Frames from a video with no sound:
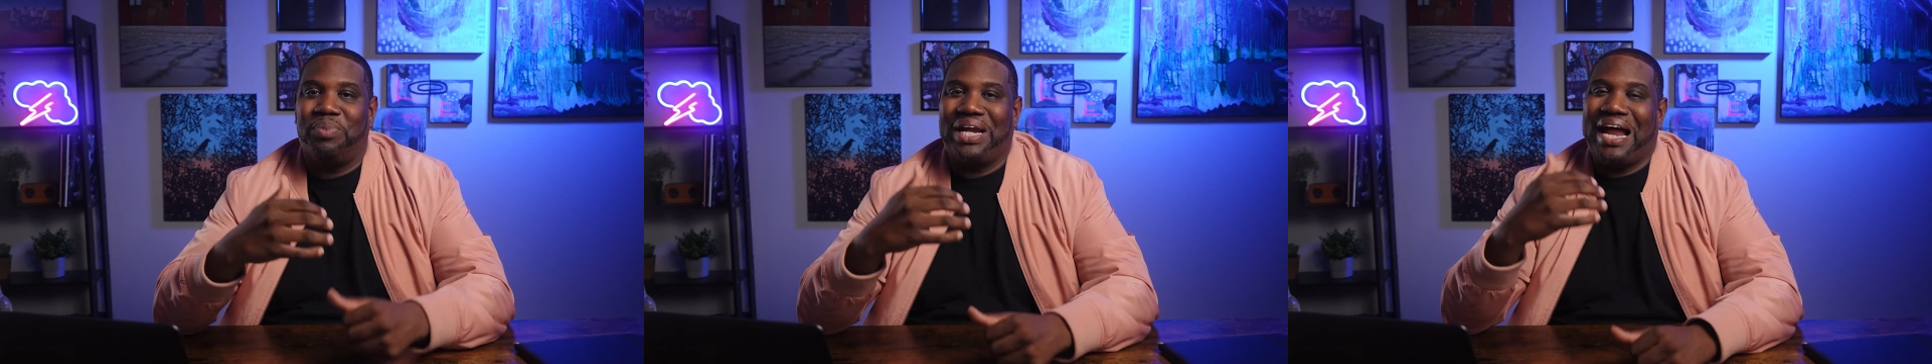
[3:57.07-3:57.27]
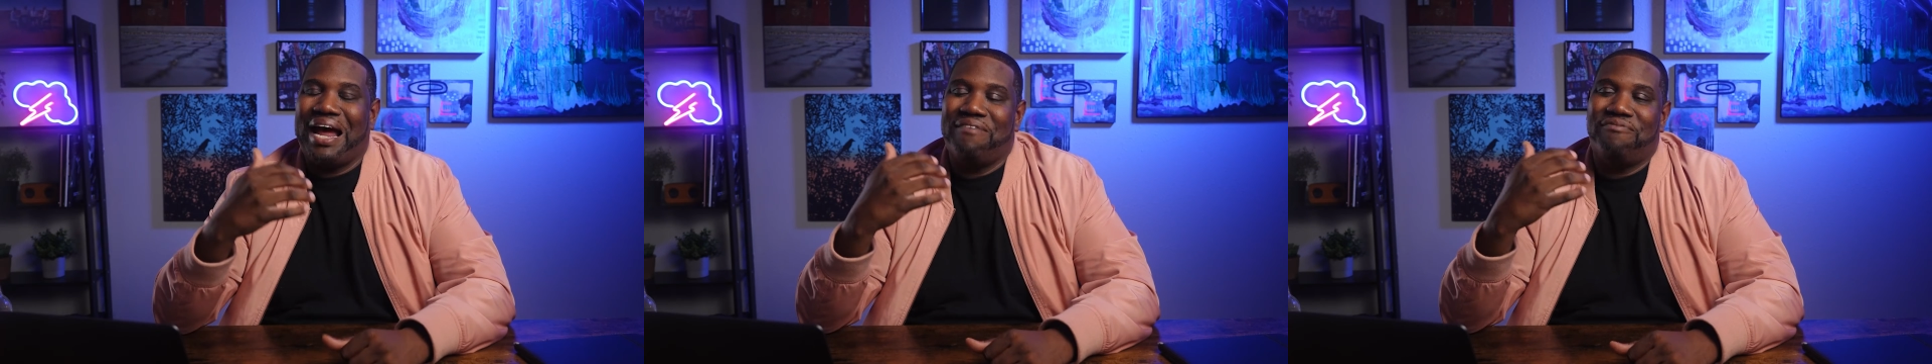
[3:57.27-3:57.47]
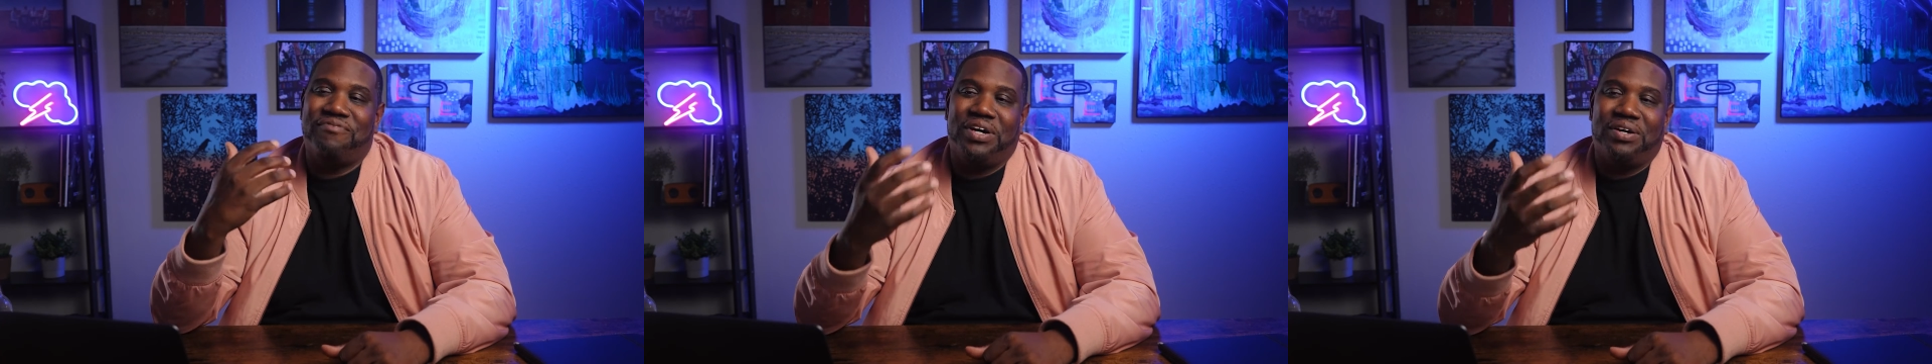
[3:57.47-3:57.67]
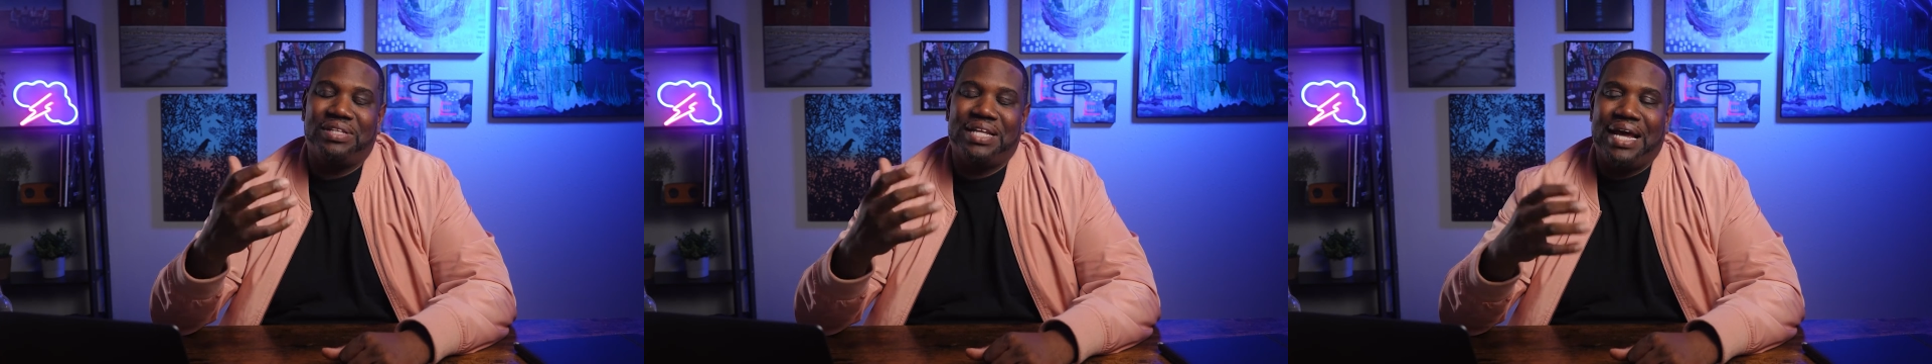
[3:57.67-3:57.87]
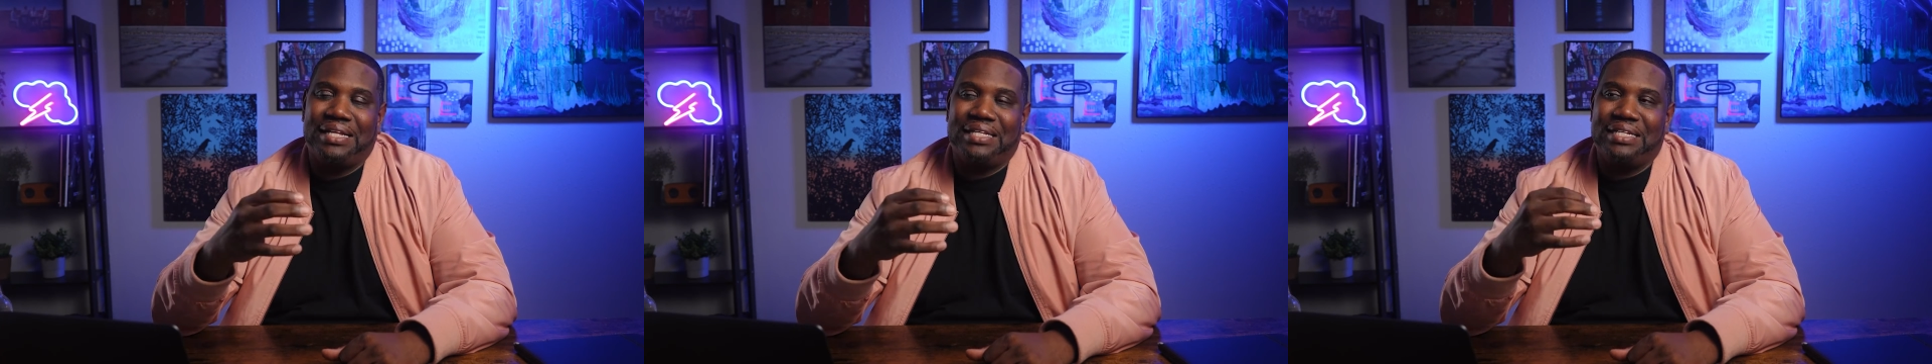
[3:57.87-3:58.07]
But I felt
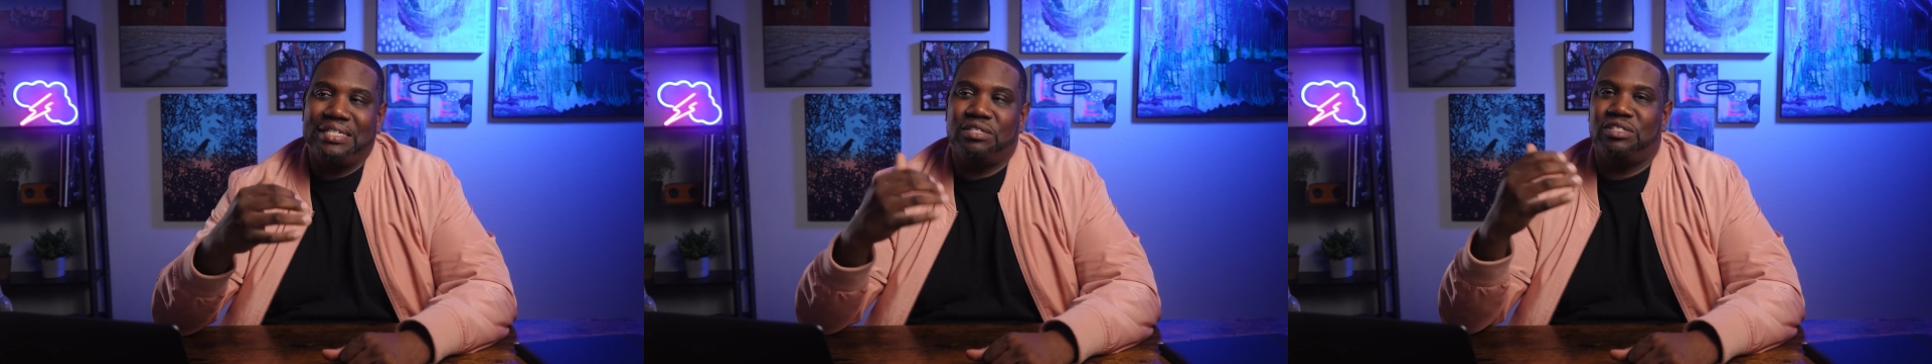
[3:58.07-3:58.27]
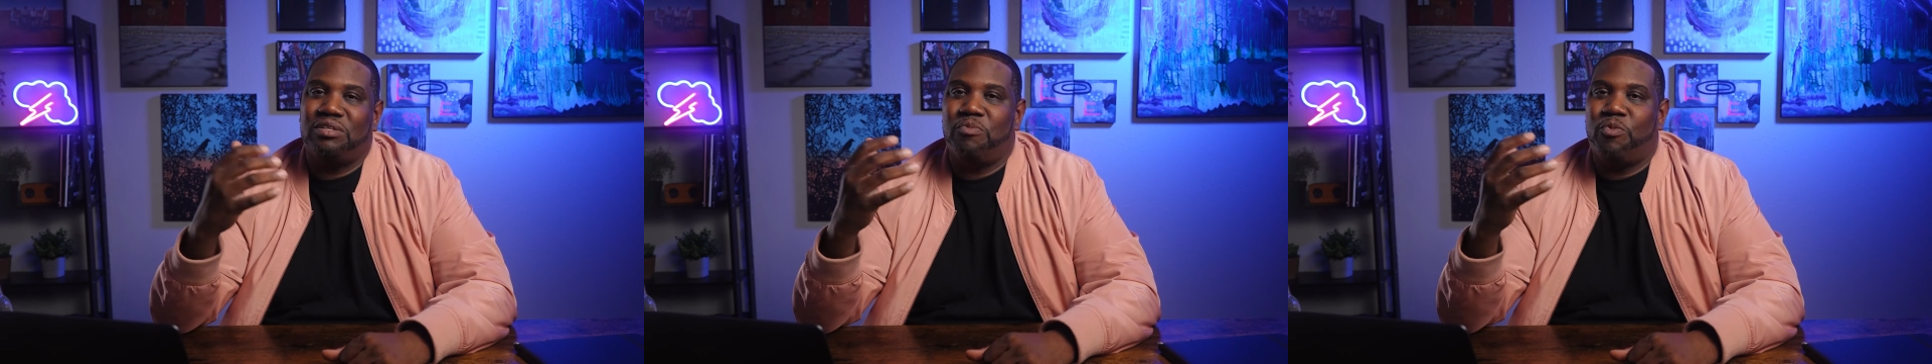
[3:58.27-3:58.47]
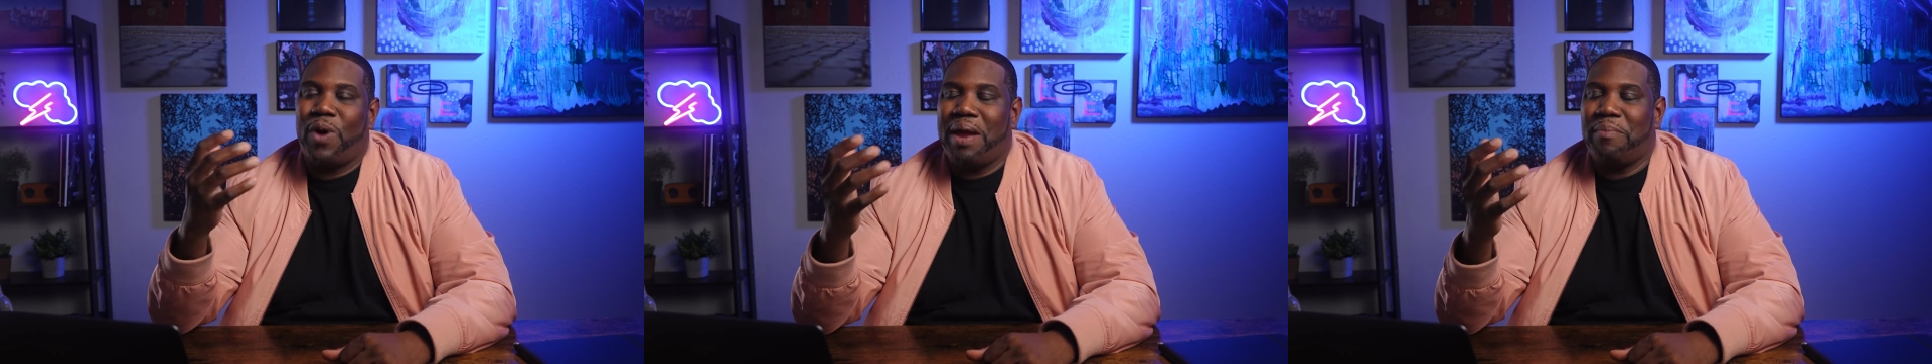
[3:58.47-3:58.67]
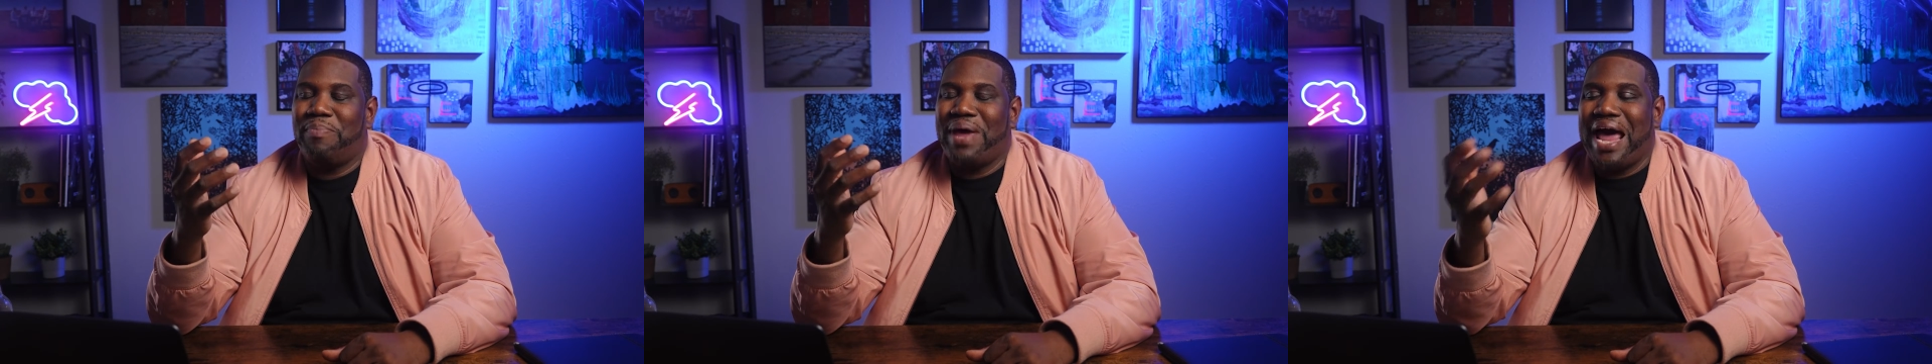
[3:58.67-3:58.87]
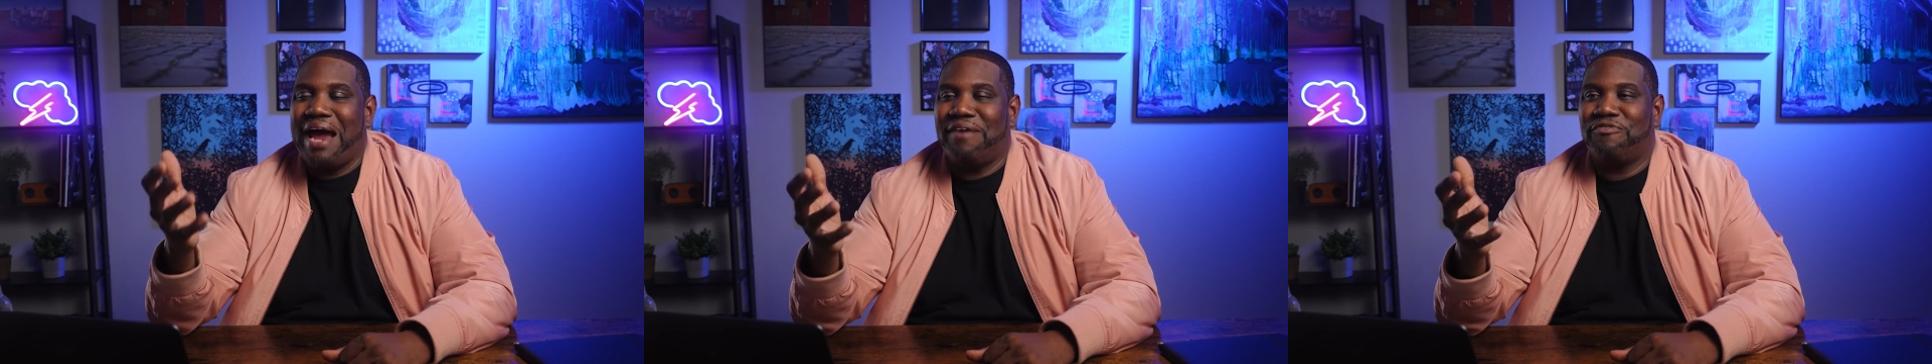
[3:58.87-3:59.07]
that this is the right
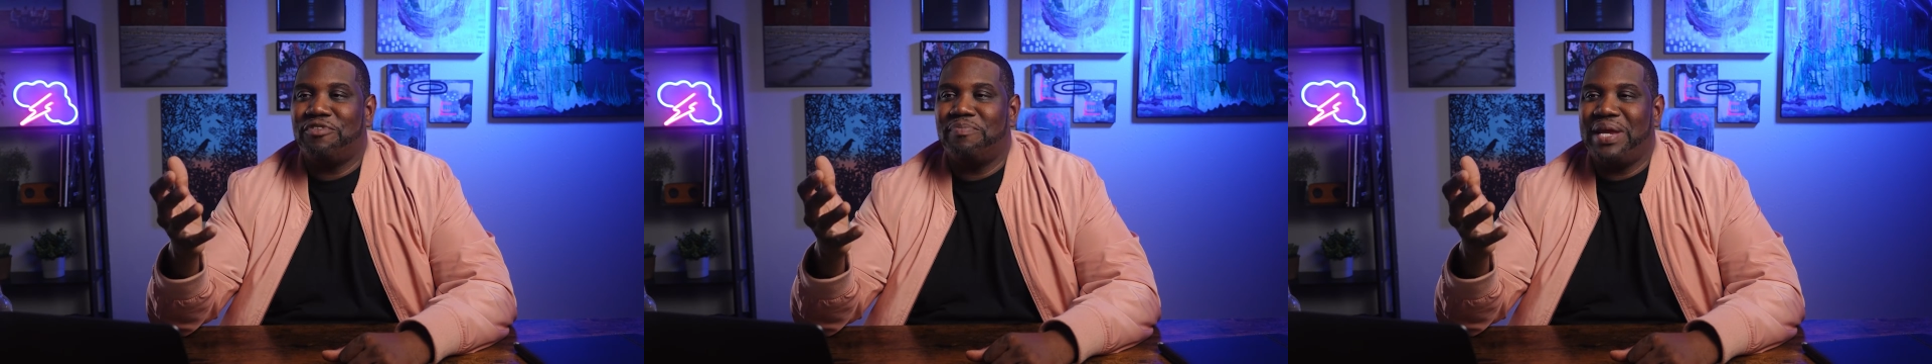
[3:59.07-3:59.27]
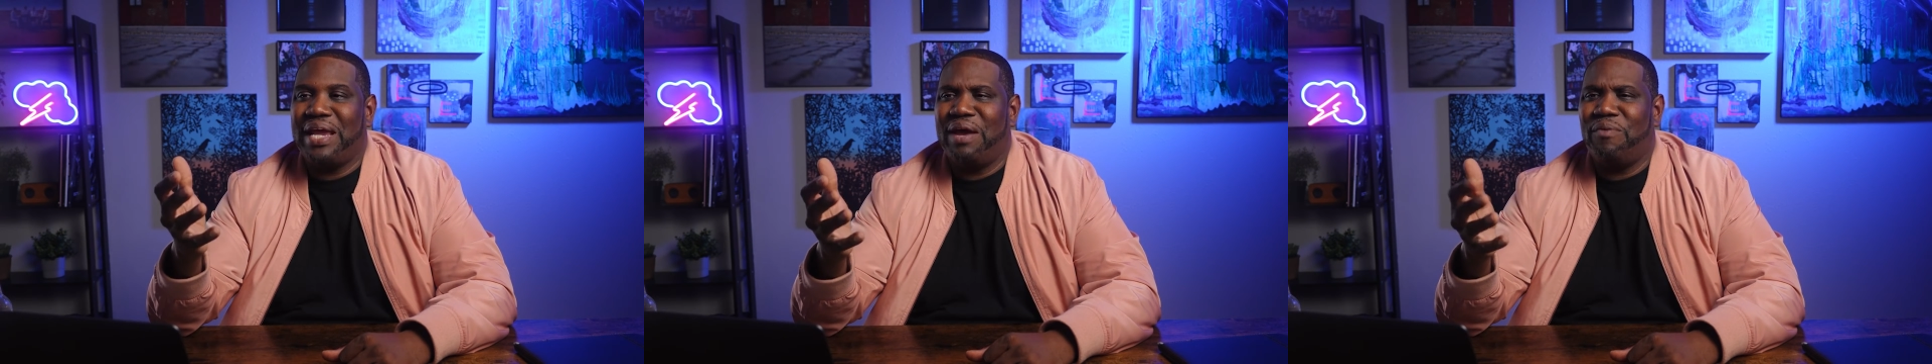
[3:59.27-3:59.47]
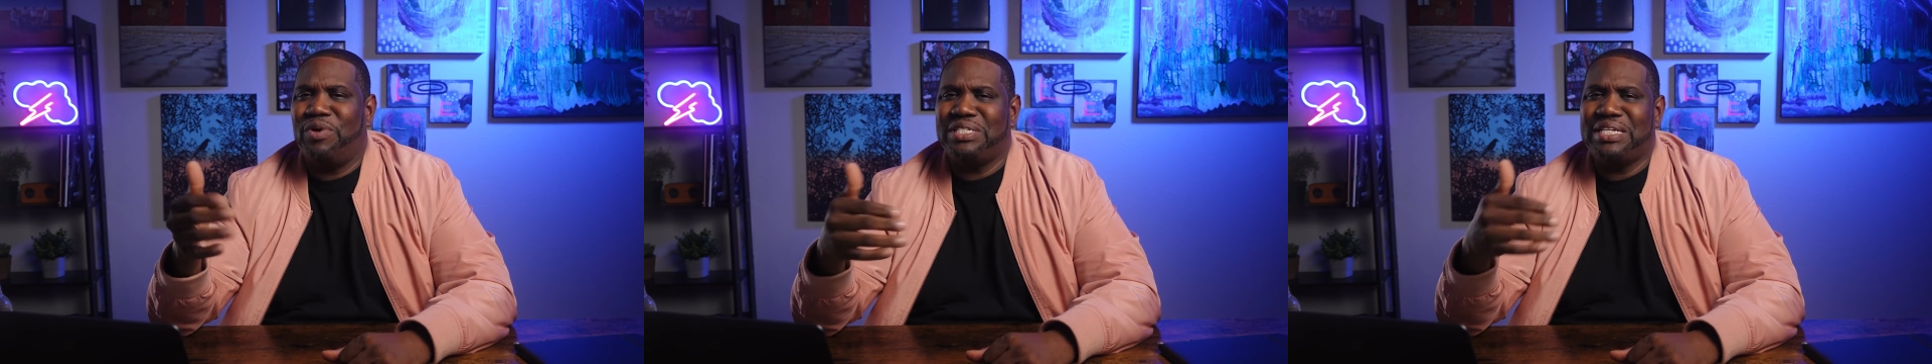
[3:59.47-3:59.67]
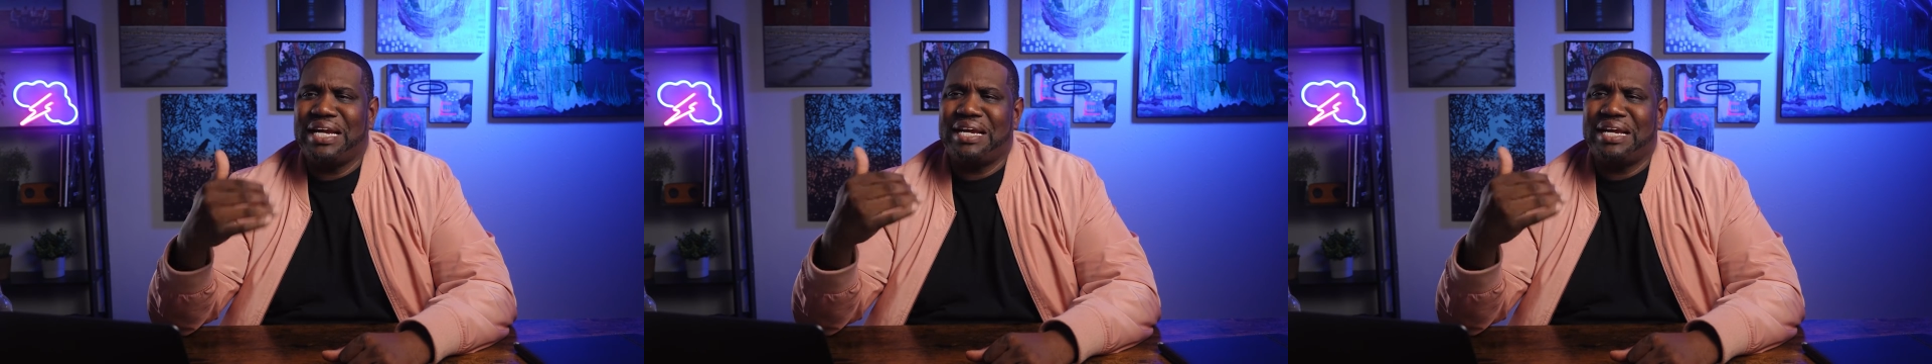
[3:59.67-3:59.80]
path for me. And once I